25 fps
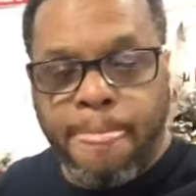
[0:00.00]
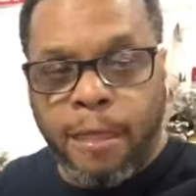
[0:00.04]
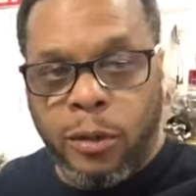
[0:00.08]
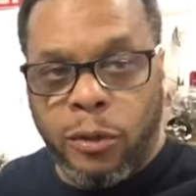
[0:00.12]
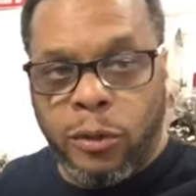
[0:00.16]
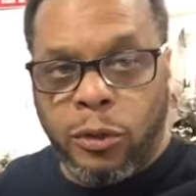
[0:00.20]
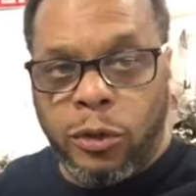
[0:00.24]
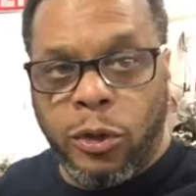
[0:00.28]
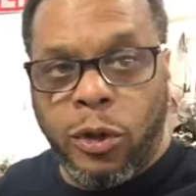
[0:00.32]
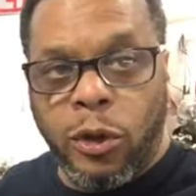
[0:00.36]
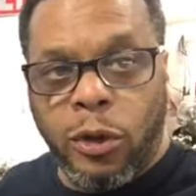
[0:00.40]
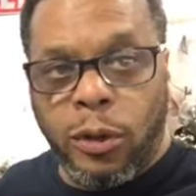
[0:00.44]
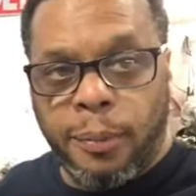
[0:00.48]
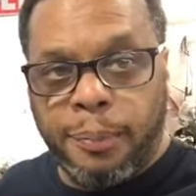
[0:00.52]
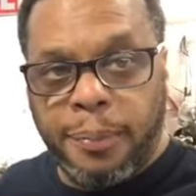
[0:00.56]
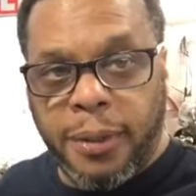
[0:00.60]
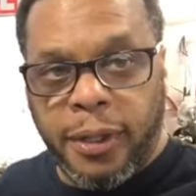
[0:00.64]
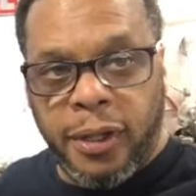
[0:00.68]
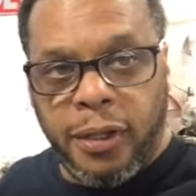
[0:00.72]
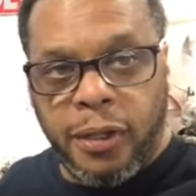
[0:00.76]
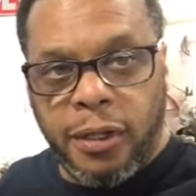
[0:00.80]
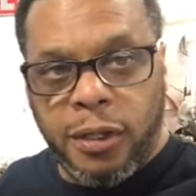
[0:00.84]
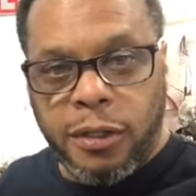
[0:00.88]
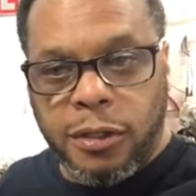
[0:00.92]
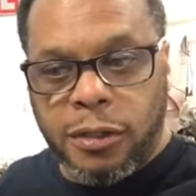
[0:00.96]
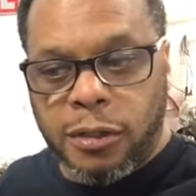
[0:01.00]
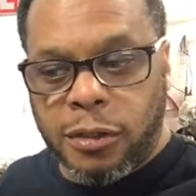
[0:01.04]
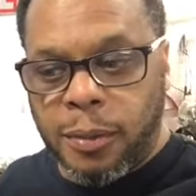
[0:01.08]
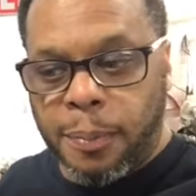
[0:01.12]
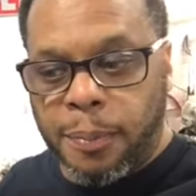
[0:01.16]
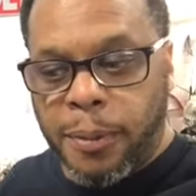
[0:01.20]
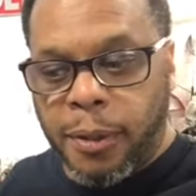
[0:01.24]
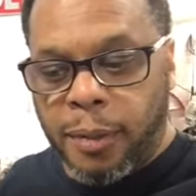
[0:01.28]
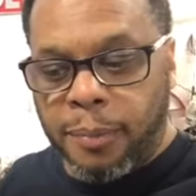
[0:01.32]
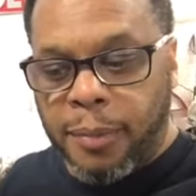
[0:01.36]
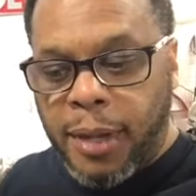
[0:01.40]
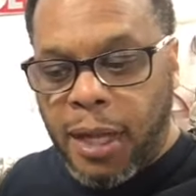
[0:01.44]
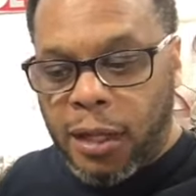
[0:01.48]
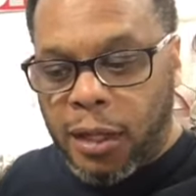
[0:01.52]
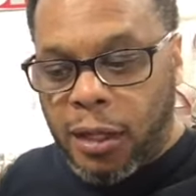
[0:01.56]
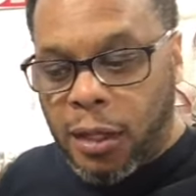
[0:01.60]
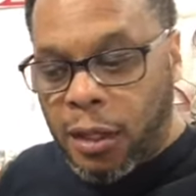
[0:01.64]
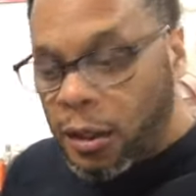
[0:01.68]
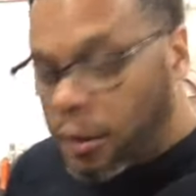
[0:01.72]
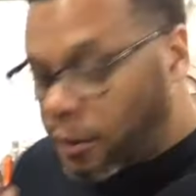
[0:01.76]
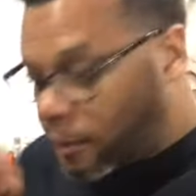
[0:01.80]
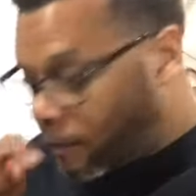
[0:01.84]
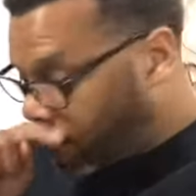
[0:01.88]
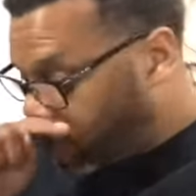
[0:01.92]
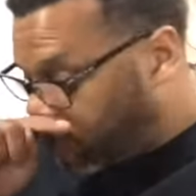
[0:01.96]
You're gonna bleed this to put it back
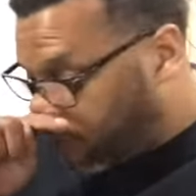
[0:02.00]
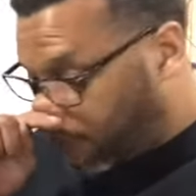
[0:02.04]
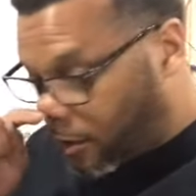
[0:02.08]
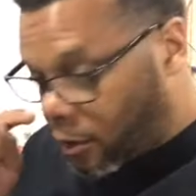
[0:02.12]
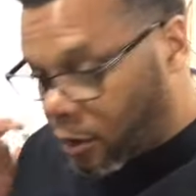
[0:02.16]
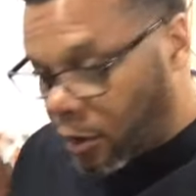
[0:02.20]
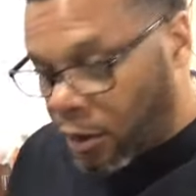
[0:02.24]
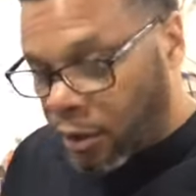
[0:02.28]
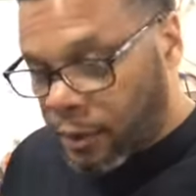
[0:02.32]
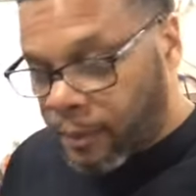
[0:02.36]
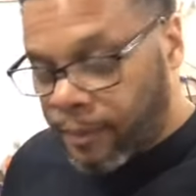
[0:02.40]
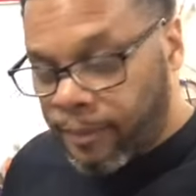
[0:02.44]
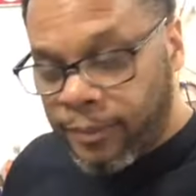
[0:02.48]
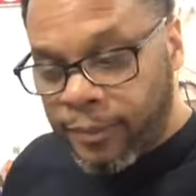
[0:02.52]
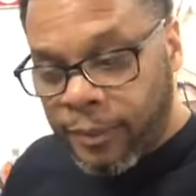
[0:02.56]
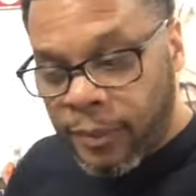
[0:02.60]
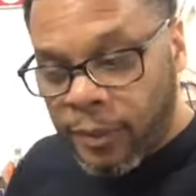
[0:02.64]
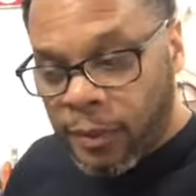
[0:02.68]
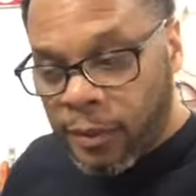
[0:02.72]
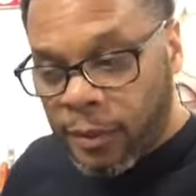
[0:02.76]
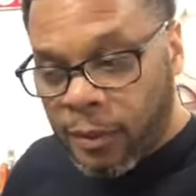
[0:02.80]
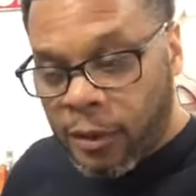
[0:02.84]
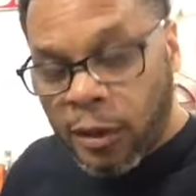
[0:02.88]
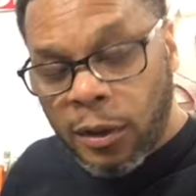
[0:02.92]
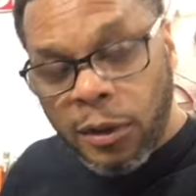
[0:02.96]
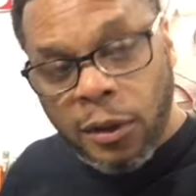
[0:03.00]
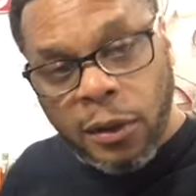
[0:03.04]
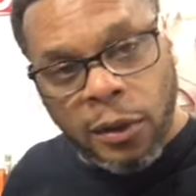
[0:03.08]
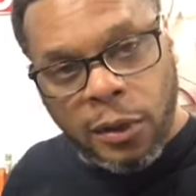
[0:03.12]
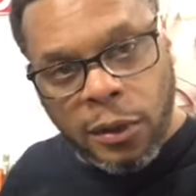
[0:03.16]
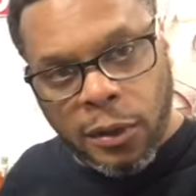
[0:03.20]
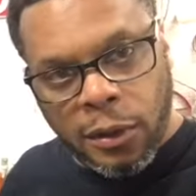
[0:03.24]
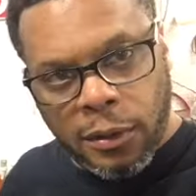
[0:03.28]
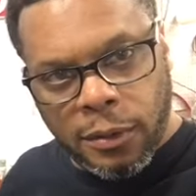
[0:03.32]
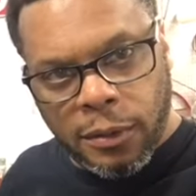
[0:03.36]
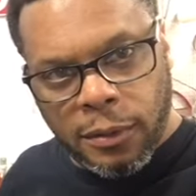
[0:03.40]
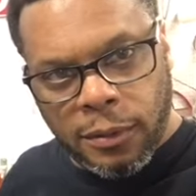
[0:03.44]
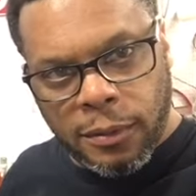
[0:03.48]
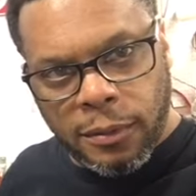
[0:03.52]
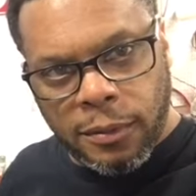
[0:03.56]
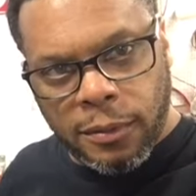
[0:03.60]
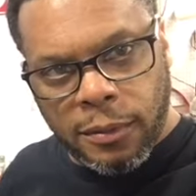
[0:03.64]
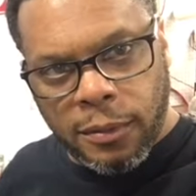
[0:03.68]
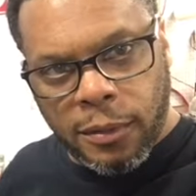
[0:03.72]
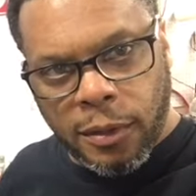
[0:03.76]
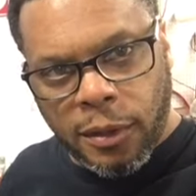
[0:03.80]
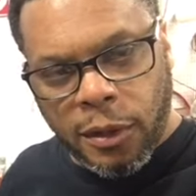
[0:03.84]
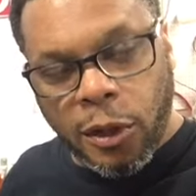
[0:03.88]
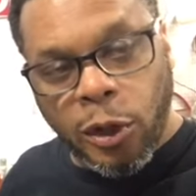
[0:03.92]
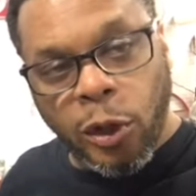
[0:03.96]
in. You're gonna
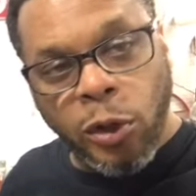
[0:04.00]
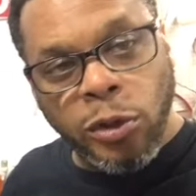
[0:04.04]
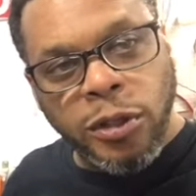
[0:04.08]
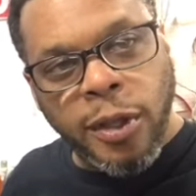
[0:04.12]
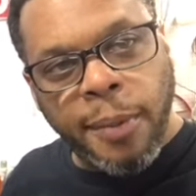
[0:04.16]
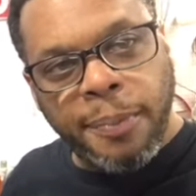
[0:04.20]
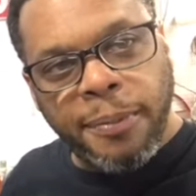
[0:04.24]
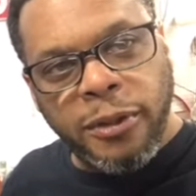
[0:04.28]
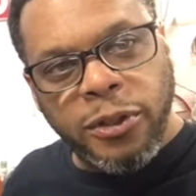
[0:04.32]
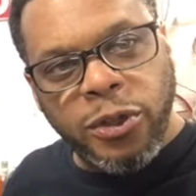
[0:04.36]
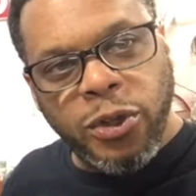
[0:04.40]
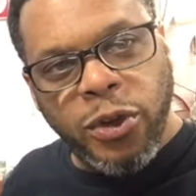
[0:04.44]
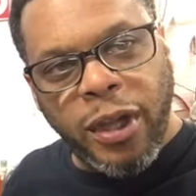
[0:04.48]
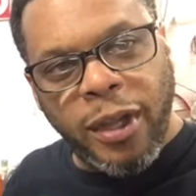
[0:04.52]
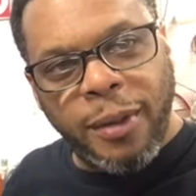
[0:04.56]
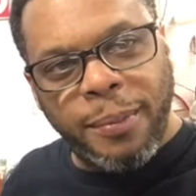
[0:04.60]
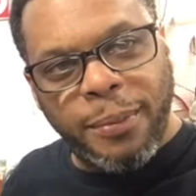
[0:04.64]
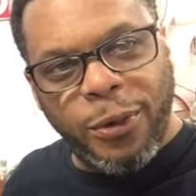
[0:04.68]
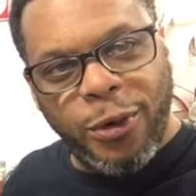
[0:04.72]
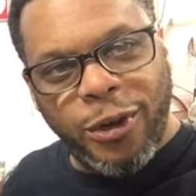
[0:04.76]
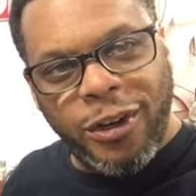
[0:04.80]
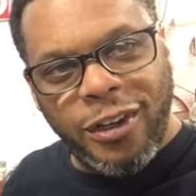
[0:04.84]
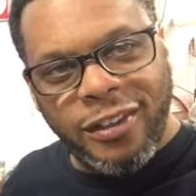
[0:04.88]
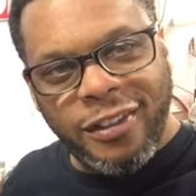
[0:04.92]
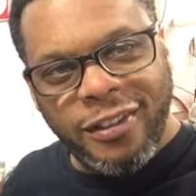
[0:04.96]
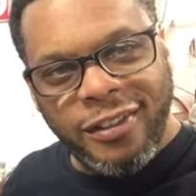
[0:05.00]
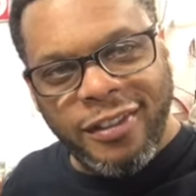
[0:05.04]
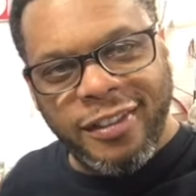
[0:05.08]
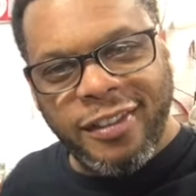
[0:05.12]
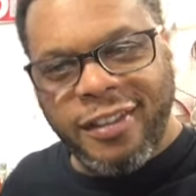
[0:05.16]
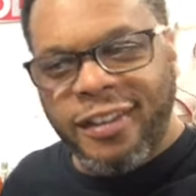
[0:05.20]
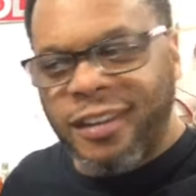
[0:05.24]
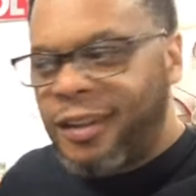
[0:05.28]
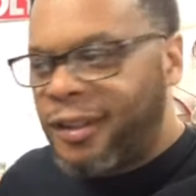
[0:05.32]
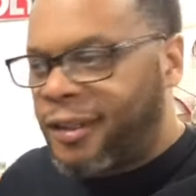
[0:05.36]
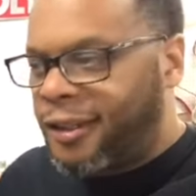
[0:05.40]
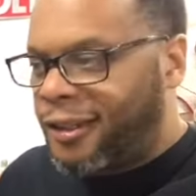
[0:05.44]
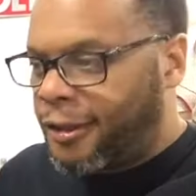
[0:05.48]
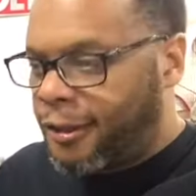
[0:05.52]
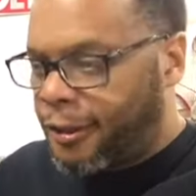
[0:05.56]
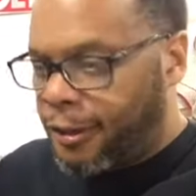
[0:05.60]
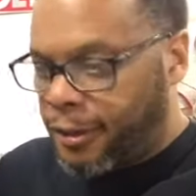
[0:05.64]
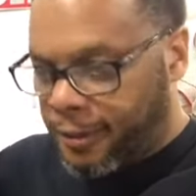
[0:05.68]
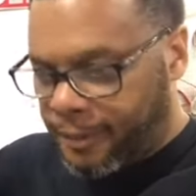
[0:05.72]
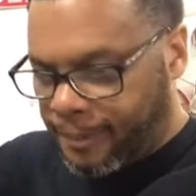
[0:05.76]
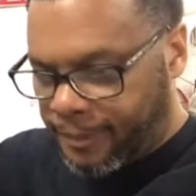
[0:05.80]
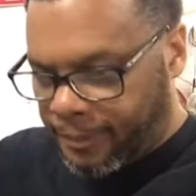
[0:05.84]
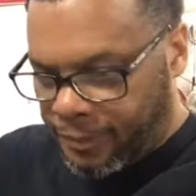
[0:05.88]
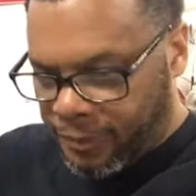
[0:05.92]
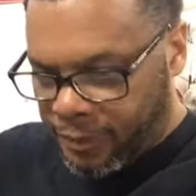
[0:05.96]
close up your drain port,
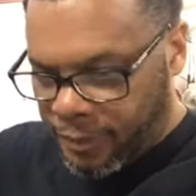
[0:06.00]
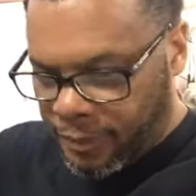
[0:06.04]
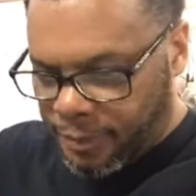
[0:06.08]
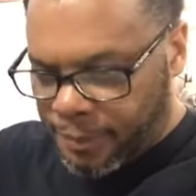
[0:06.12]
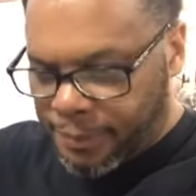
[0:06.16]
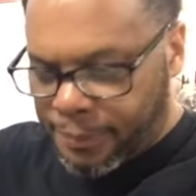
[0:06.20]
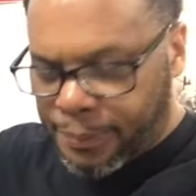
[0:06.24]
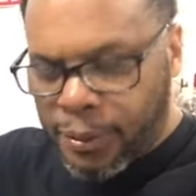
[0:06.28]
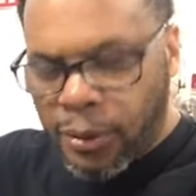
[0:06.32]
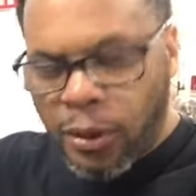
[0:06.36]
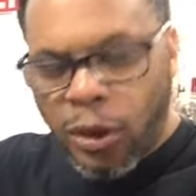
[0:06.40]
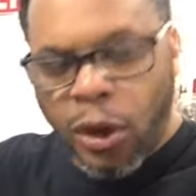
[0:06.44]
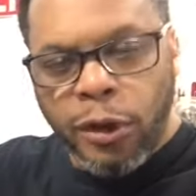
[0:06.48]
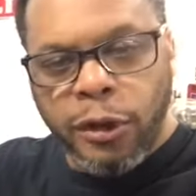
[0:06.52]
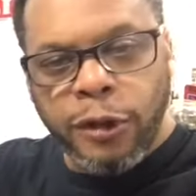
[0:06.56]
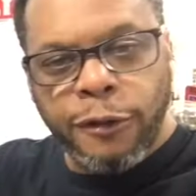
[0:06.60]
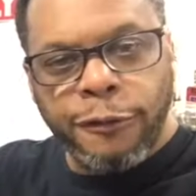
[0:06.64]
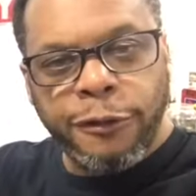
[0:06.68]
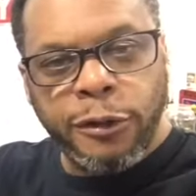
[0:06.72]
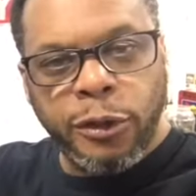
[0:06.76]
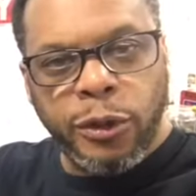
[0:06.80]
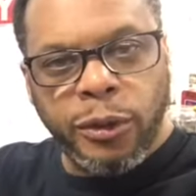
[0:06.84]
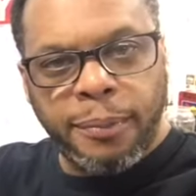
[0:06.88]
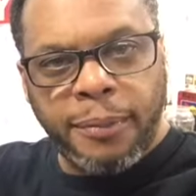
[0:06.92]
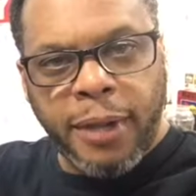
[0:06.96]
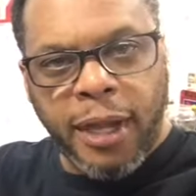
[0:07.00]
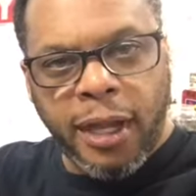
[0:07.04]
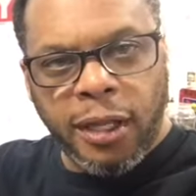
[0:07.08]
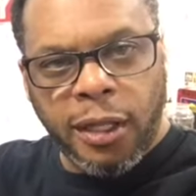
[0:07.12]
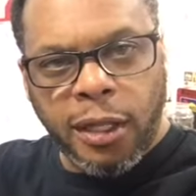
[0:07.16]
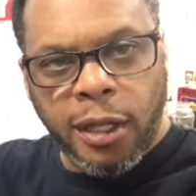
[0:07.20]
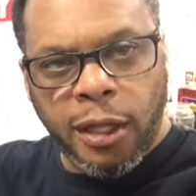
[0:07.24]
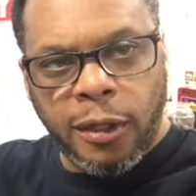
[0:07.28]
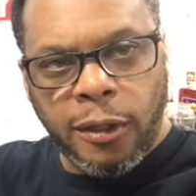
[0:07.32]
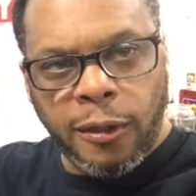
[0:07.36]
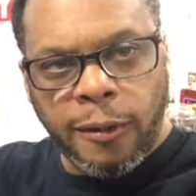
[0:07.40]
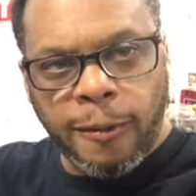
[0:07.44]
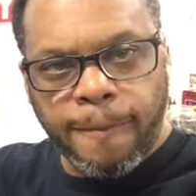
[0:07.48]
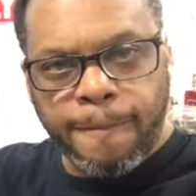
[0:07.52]
put all your fluid back in,